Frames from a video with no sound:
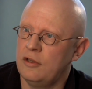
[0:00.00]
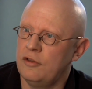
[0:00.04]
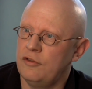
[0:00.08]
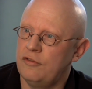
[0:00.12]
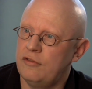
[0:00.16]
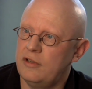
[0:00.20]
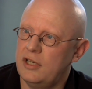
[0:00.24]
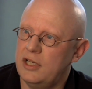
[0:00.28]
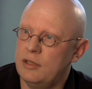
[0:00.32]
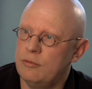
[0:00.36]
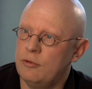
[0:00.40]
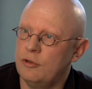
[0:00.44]

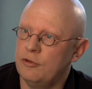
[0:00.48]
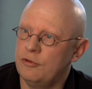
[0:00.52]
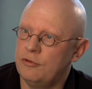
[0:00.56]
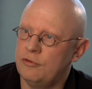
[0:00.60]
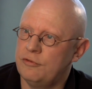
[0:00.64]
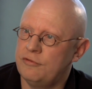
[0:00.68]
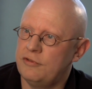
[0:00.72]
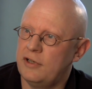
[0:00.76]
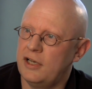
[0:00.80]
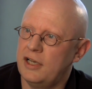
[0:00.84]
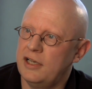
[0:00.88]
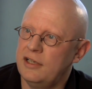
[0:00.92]
So they want
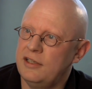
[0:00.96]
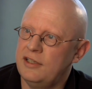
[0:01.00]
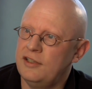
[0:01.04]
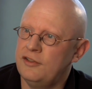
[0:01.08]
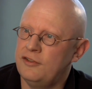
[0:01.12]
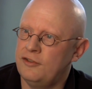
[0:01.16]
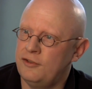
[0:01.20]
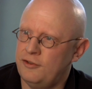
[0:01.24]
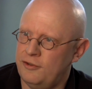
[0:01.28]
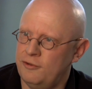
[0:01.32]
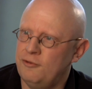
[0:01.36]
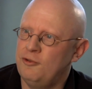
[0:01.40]
to find
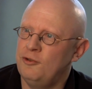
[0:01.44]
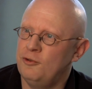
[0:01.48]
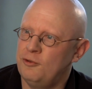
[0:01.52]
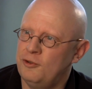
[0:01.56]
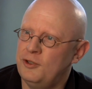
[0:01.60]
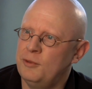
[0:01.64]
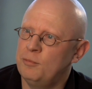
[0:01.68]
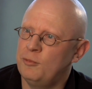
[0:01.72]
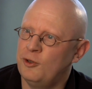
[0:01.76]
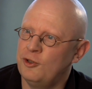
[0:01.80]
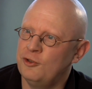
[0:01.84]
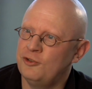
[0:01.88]
these new
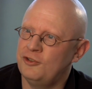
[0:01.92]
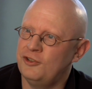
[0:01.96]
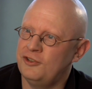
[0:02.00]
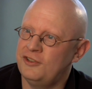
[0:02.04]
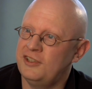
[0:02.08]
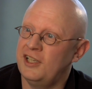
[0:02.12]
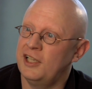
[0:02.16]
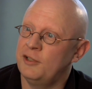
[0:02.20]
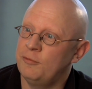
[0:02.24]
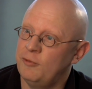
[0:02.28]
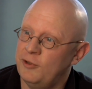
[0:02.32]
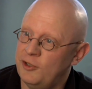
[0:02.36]
deposits
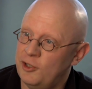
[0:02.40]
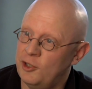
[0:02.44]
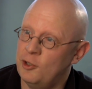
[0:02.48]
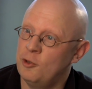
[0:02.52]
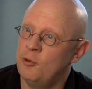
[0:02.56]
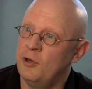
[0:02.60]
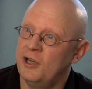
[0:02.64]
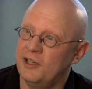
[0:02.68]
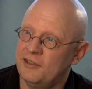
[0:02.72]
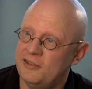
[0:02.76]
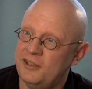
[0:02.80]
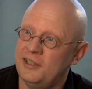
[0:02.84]
that we
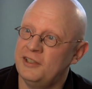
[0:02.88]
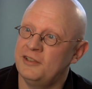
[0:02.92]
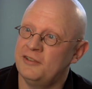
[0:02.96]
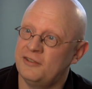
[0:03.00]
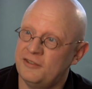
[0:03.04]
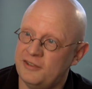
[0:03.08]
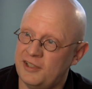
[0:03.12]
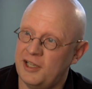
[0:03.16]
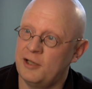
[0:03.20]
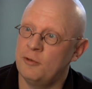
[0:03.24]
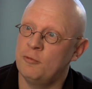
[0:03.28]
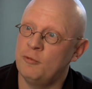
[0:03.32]
know
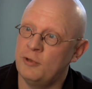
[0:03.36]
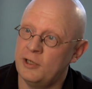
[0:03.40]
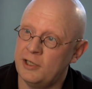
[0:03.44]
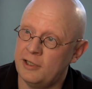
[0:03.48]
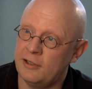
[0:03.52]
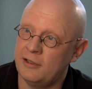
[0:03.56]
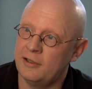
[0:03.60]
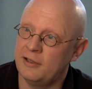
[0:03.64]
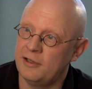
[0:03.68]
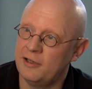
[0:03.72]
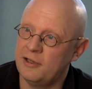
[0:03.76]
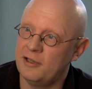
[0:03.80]
exist
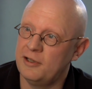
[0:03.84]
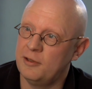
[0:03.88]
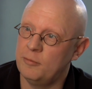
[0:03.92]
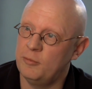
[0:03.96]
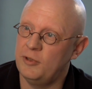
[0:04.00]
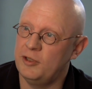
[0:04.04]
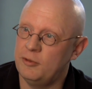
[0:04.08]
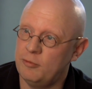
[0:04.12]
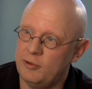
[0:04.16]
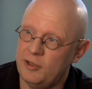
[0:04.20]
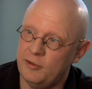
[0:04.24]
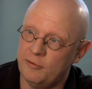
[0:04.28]
somewhere
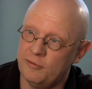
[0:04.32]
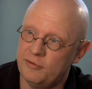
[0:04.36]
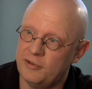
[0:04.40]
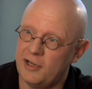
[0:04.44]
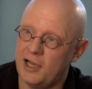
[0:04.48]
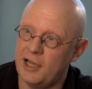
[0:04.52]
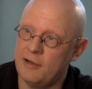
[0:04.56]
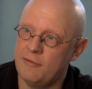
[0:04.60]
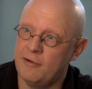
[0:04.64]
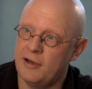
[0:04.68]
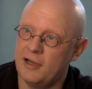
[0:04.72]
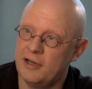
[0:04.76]
between
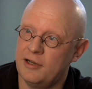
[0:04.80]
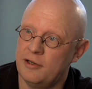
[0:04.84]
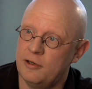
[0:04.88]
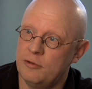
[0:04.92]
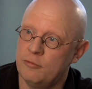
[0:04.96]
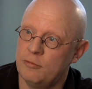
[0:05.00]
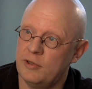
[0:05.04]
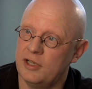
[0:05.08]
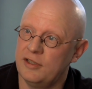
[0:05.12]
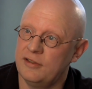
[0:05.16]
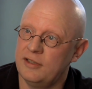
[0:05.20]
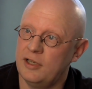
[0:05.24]
500
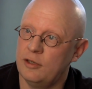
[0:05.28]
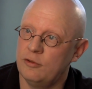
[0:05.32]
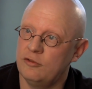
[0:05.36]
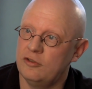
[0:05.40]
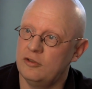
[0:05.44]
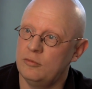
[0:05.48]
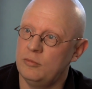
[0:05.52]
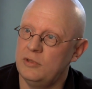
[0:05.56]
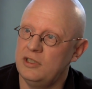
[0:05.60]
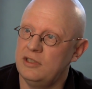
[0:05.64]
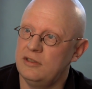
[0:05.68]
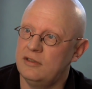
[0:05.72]
and
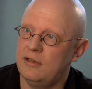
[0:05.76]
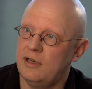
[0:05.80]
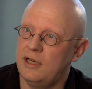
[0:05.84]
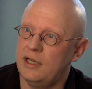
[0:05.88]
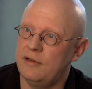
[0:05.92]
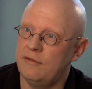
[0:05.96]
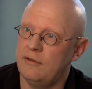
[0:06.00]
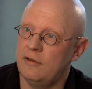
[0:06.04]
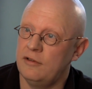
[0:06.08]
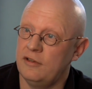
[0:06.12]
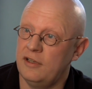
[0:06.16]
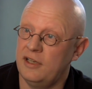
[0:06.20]
1,000 meter
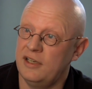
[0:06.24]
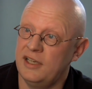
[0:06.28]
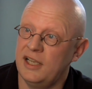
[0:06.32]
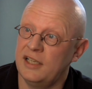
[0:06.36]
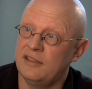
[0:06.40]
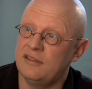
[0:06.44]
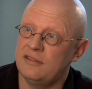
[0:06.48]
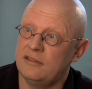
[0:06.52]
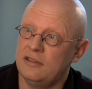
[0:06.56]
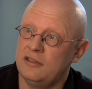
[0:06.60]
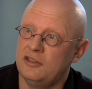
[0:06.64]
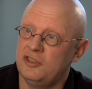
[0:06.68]
levels, and
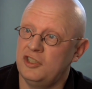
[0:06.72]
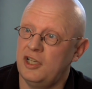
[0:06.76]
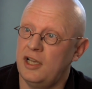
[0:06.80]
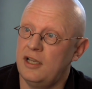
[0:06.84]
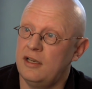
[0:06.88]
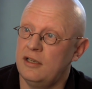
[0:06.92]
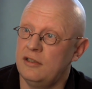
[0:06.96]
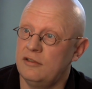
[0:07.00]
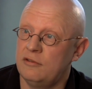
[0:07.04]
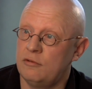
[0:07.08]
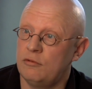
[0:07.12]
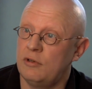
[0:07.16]
that's the
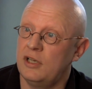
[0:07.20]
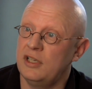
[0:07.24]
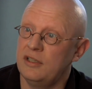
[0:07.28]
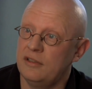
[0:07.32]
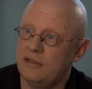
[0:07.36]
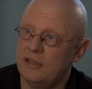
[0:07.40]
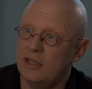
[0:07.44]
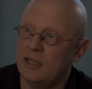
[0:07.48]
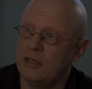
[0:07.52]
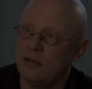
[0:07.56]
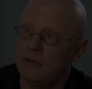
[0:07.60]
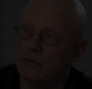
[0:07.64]
challenge
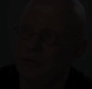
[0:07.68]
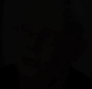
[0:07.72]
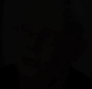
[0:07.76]
right now.